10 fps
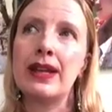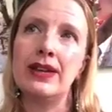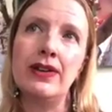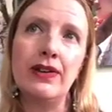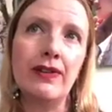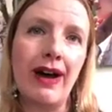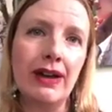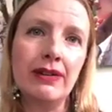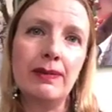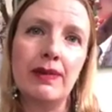You've
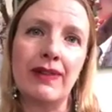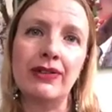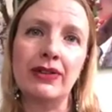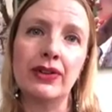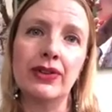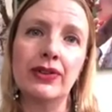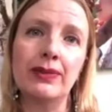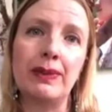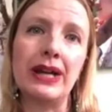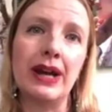hired
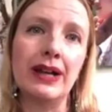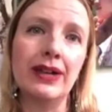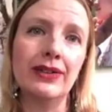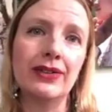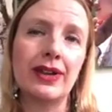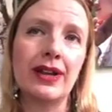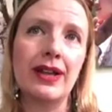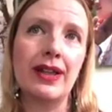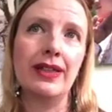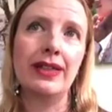professionals because
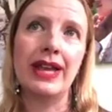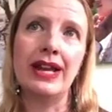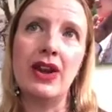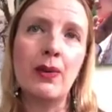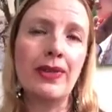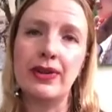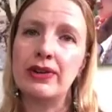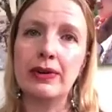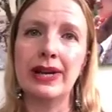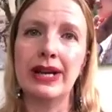they know what they're
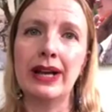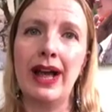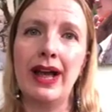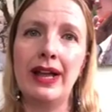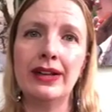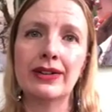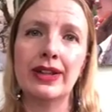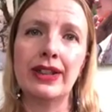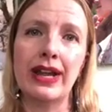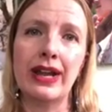doing and
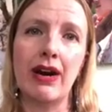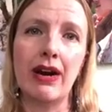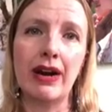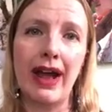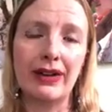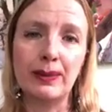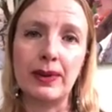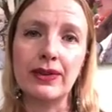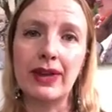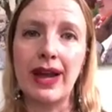they are
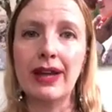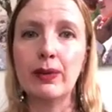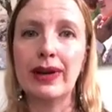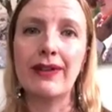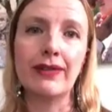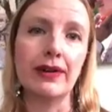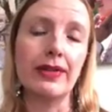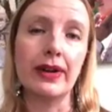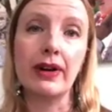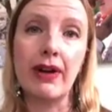experts at whatever
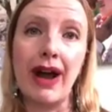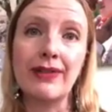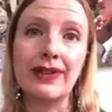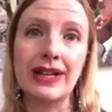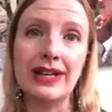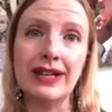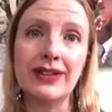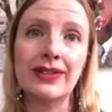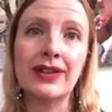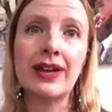their craft
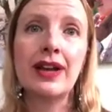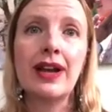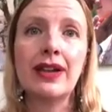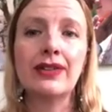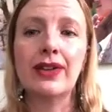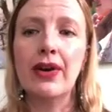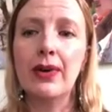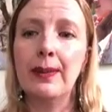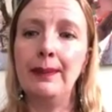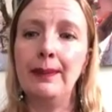is.
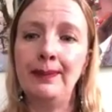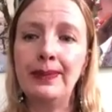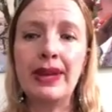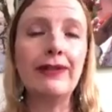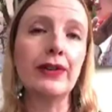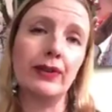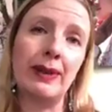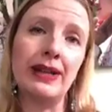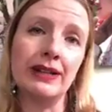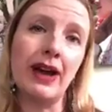So if you're
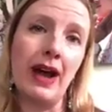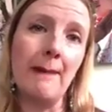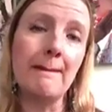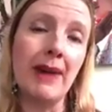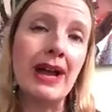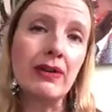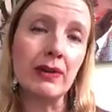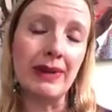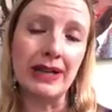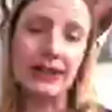spending time
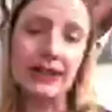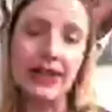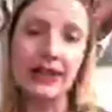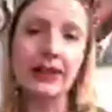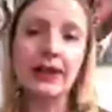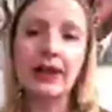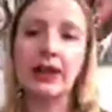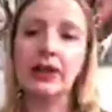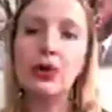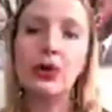micromanaging
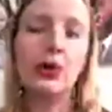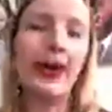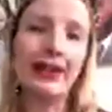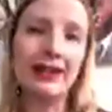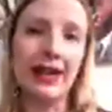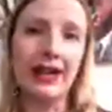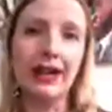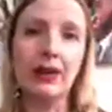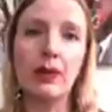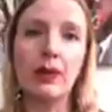your wedding
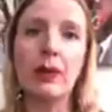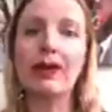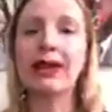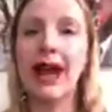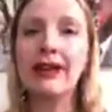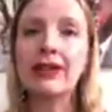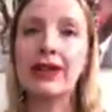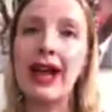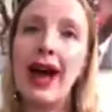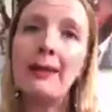day, what can
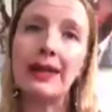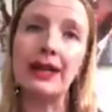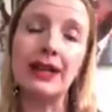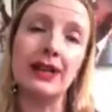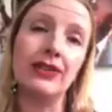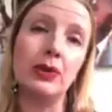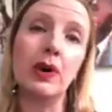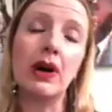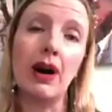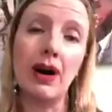actually happen is you
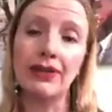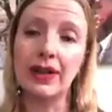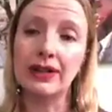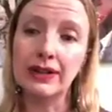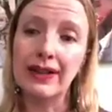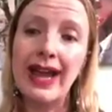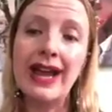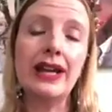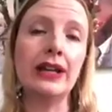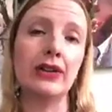will cause a
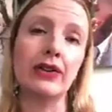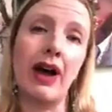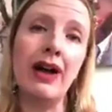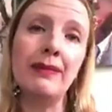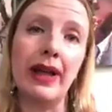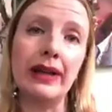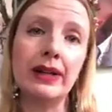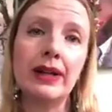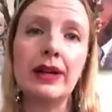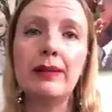delay in your timeline
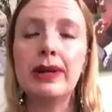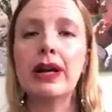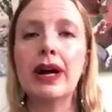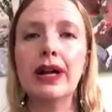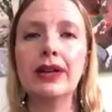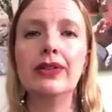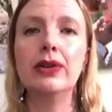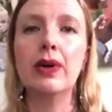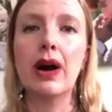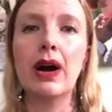because
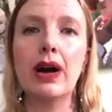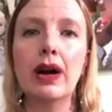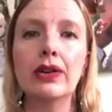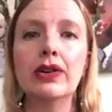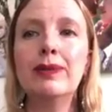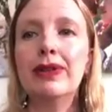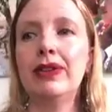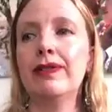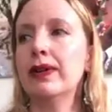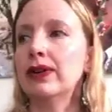you are too
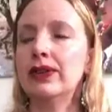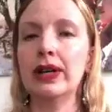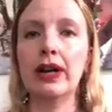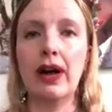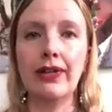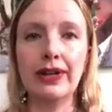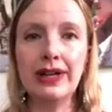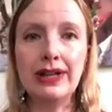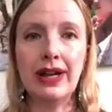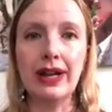busy focusing on all the
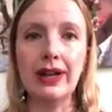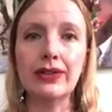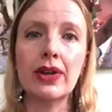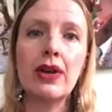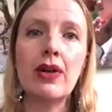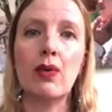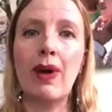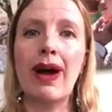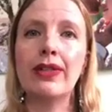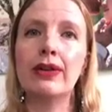details
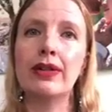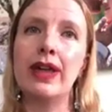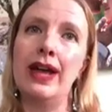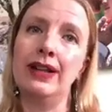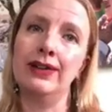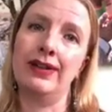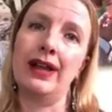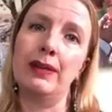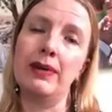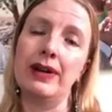rather than
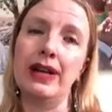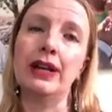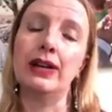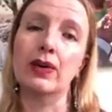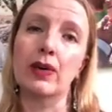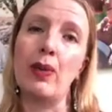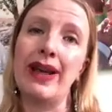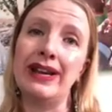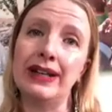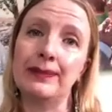celebrating your
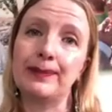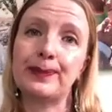wedding.